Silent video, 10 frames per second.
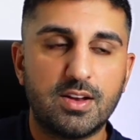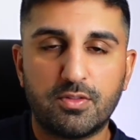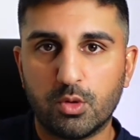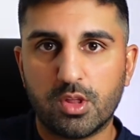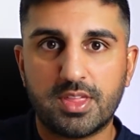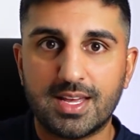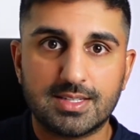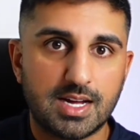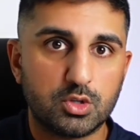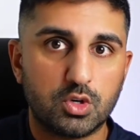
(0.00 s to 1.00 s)
and a few other
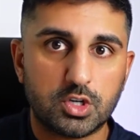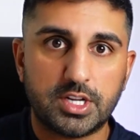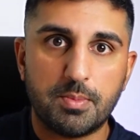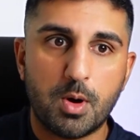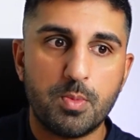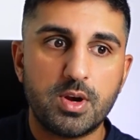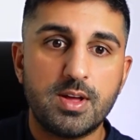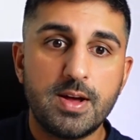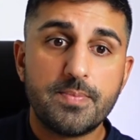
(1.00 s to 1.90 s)
things I'll touch on in a moment.